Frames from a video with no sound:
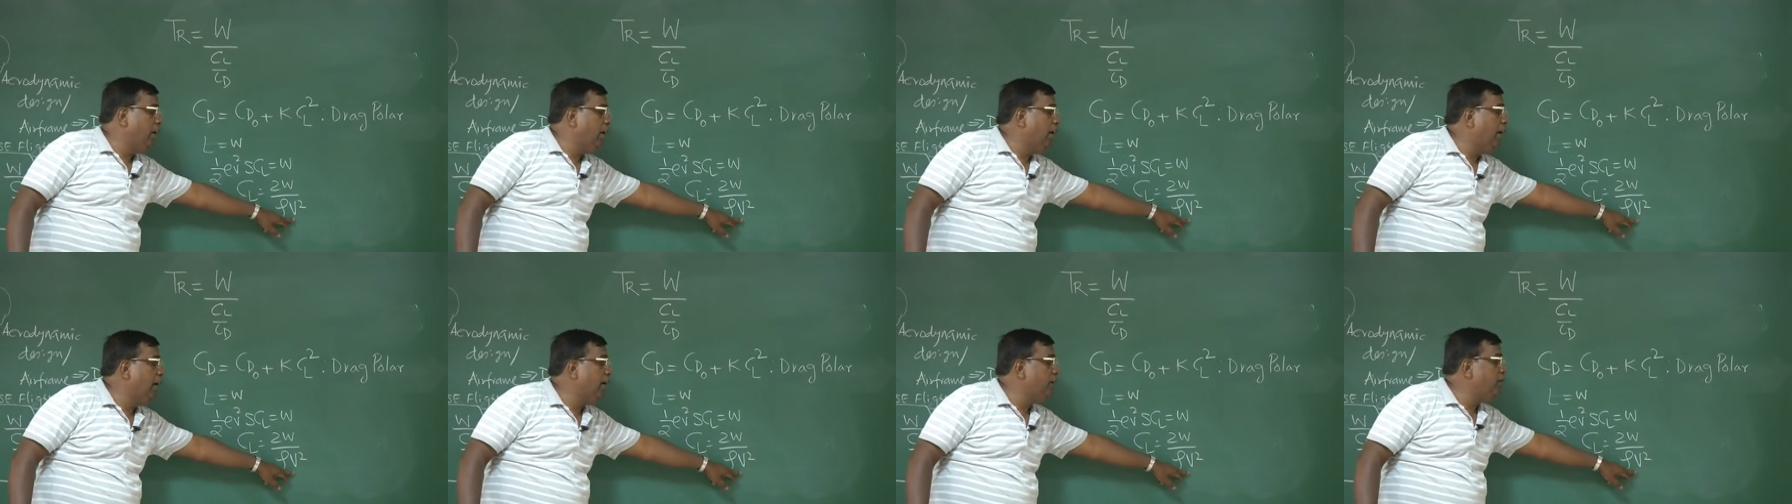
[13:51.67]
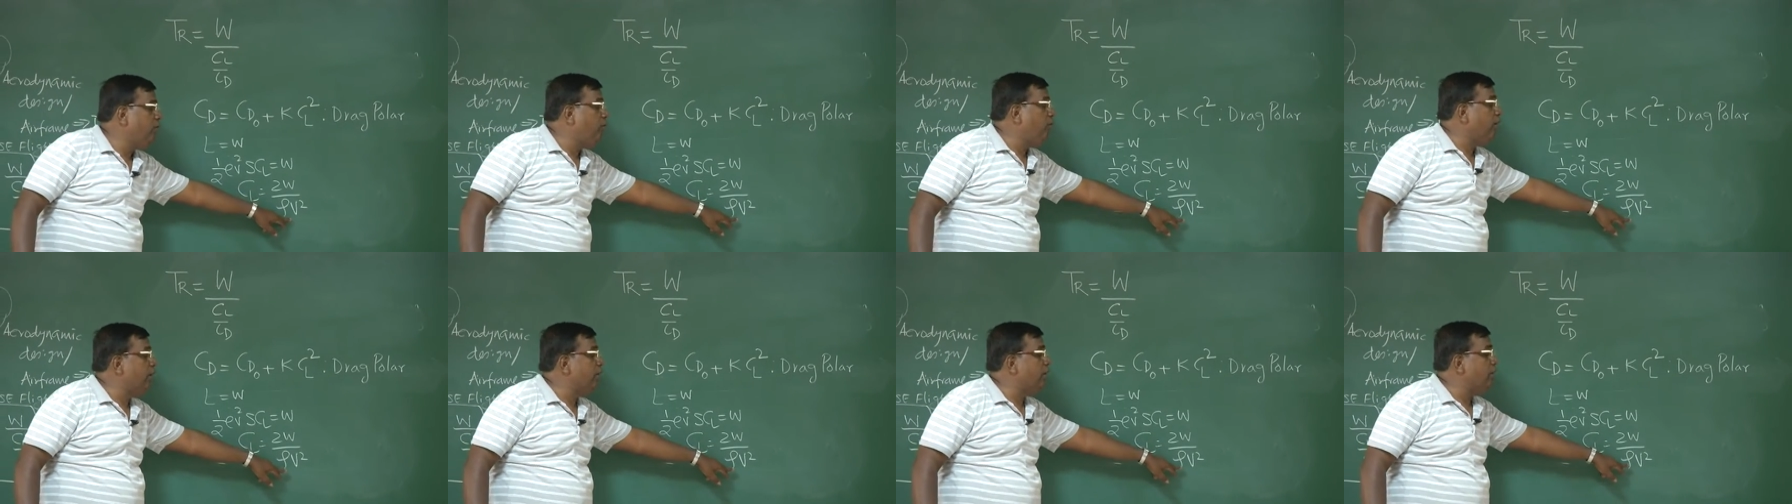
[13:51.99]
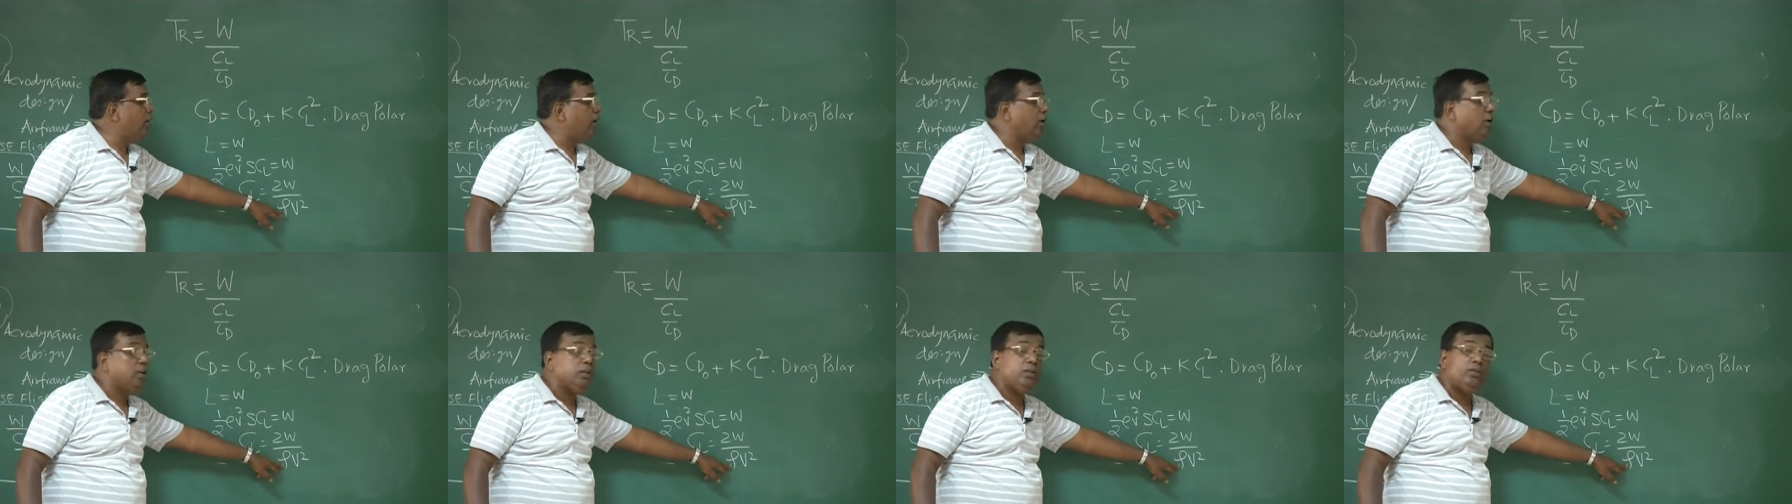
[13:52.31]
I know what is the
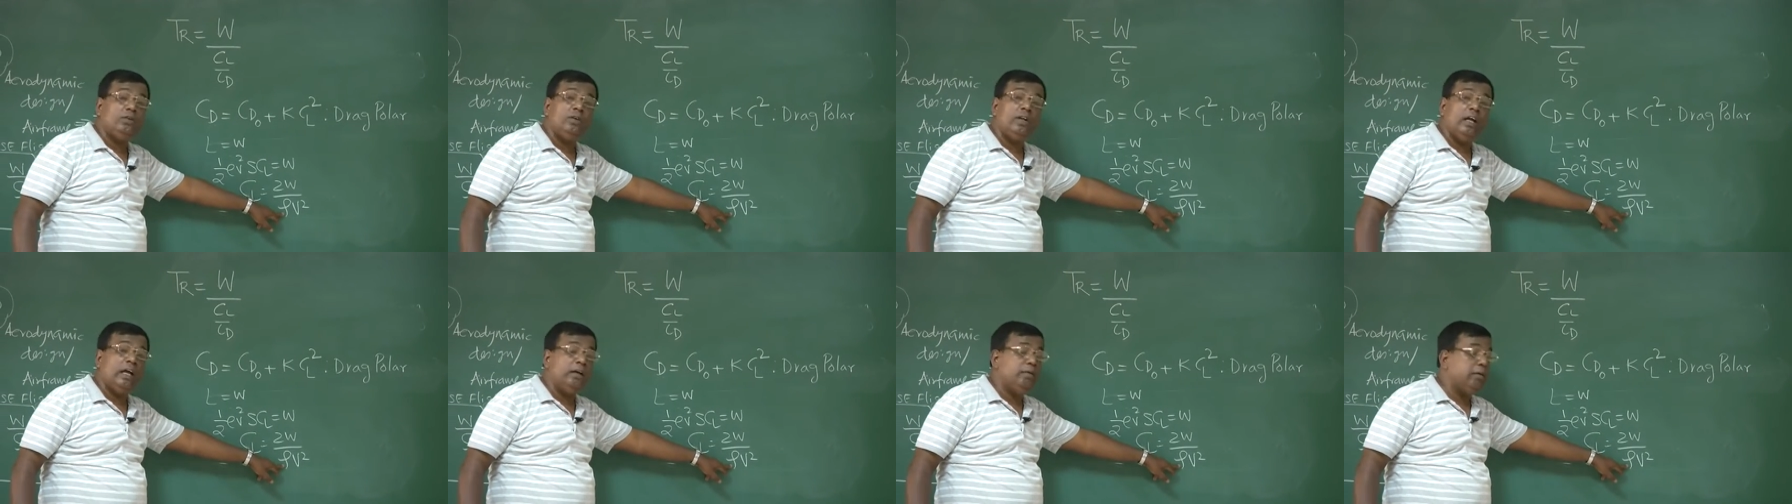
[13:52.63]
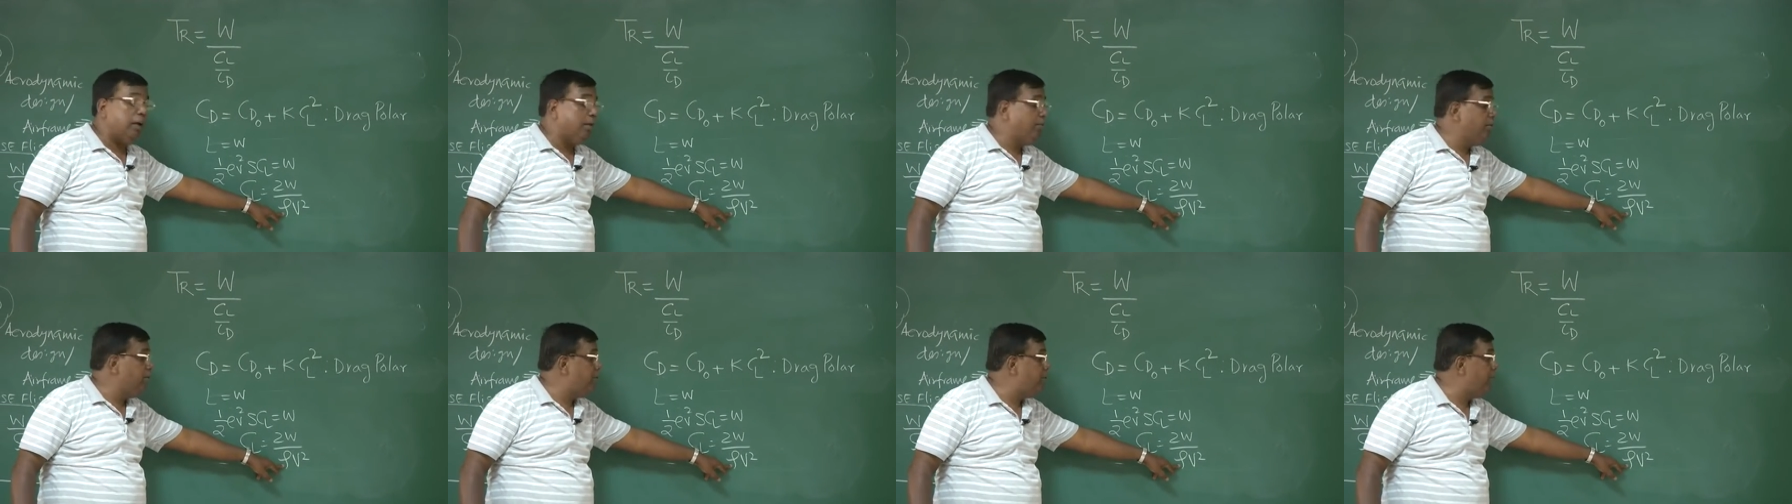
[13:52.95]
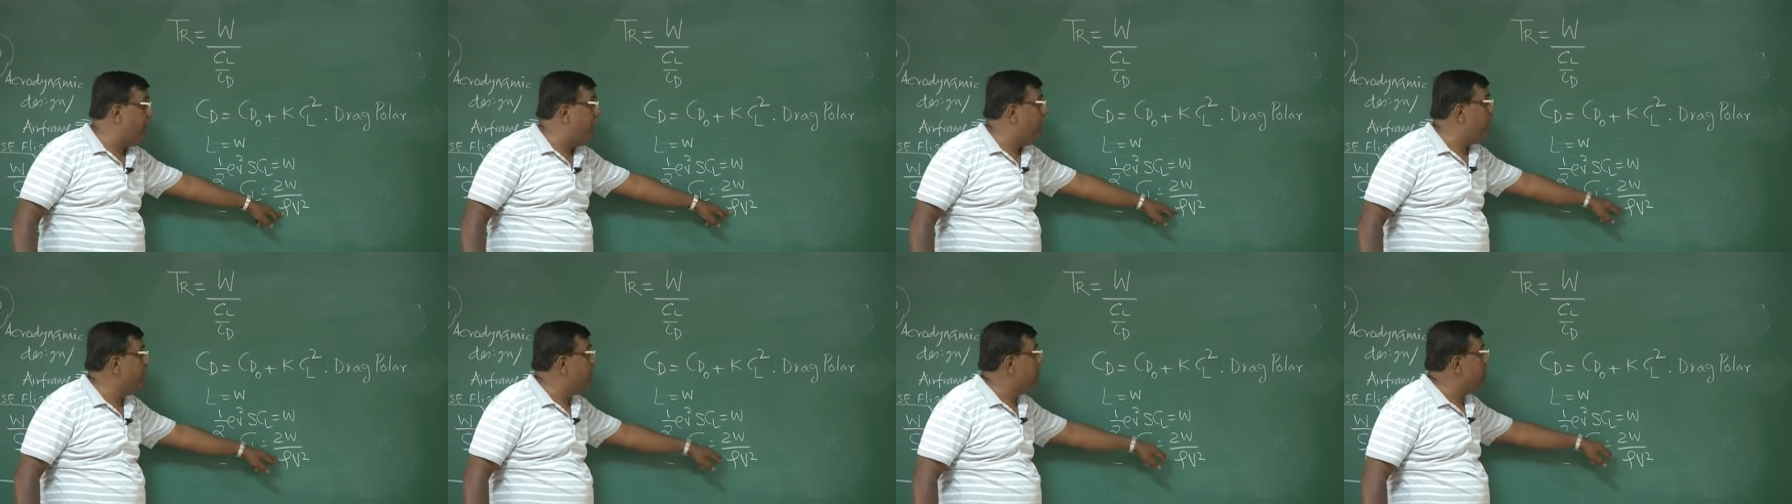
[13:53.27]
altitude I will be
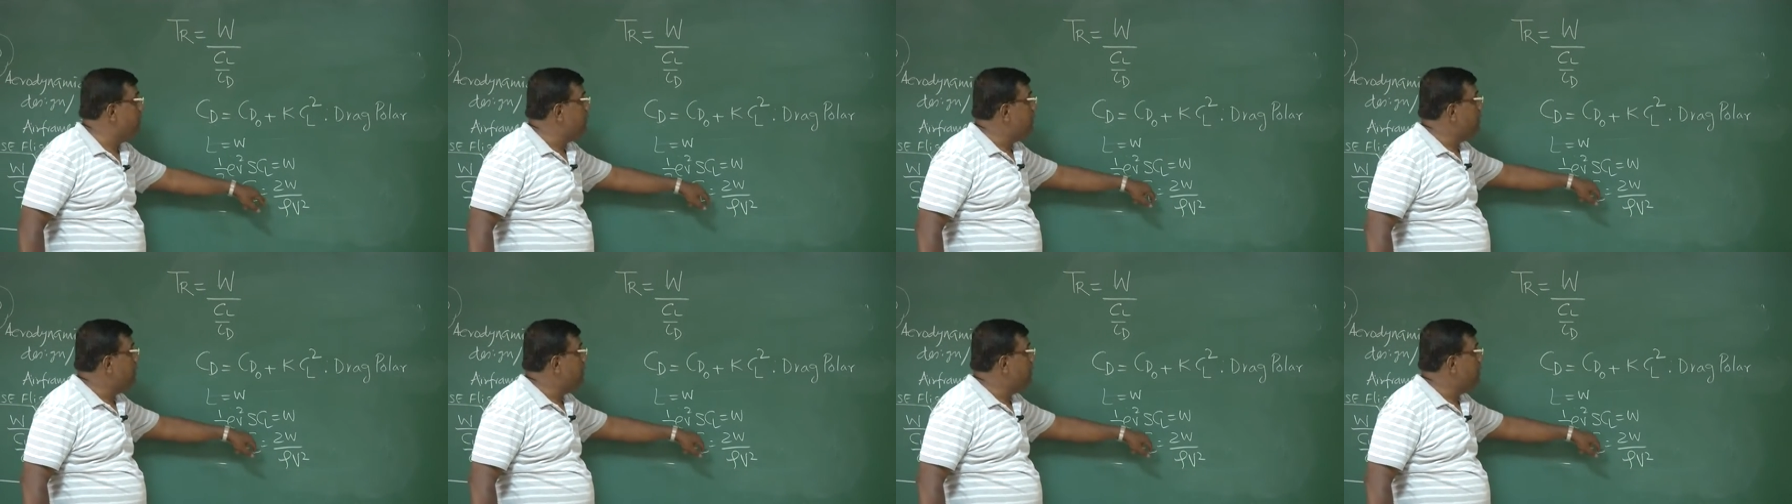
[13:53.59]
flying.